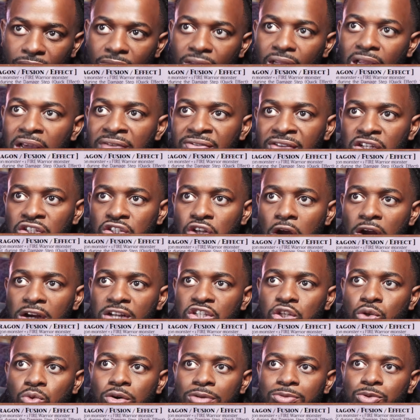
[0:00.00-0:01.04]
If this card is
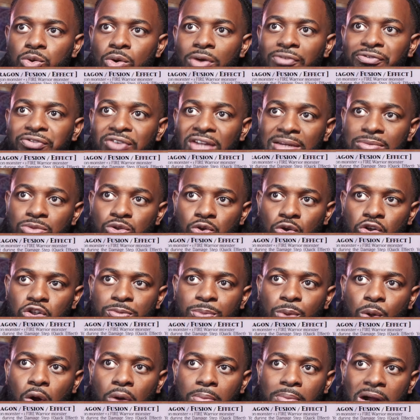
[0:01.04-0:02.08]
equipped to a Flame Swordsman
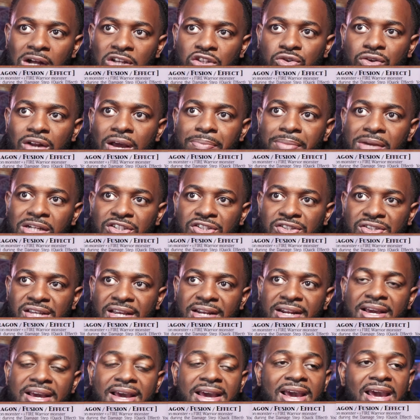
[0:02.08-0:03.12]
or a monster that mentions it,
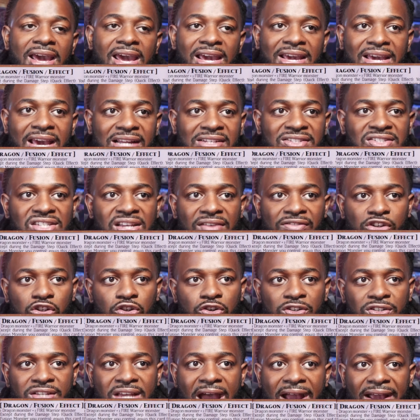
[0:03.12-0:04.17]
it gains 700
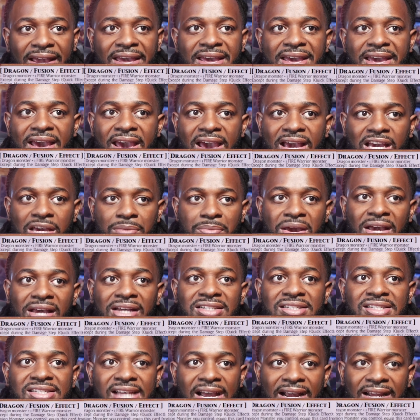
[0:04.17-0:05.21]
attack and can make a
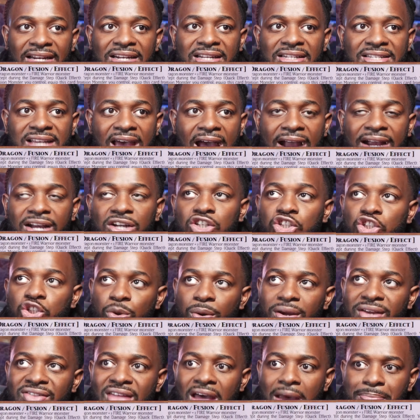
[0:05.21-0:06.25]
second attack
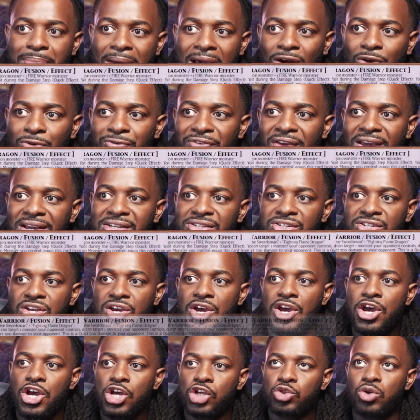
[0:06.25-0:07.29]
during that battle phase.
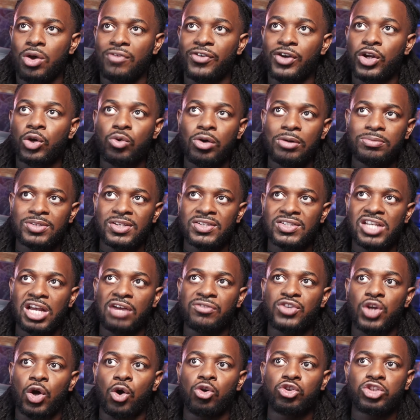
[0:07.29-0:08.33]
So if it equips itself
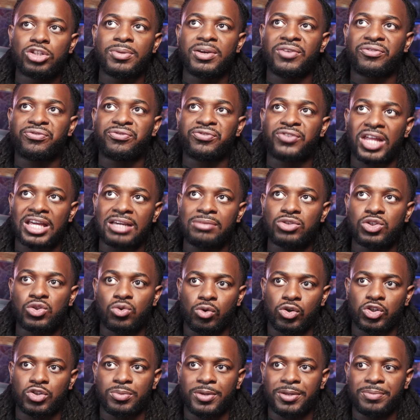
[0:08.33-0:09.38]
to Ultimate Flame
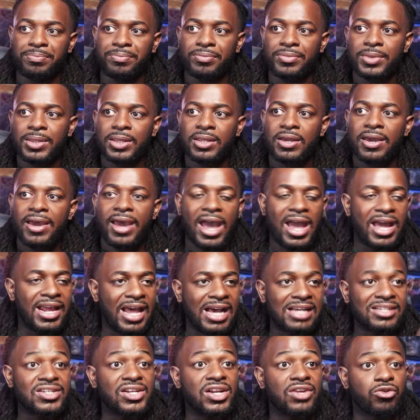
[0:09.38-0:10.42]
Swordsman and
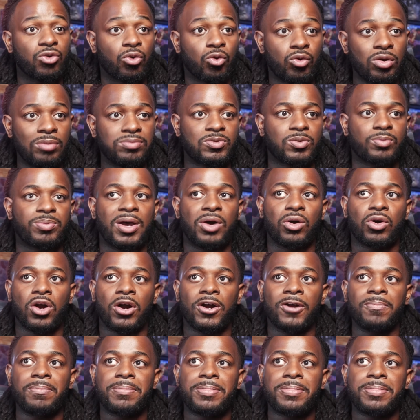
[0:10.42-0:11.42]
has another equipped spell card,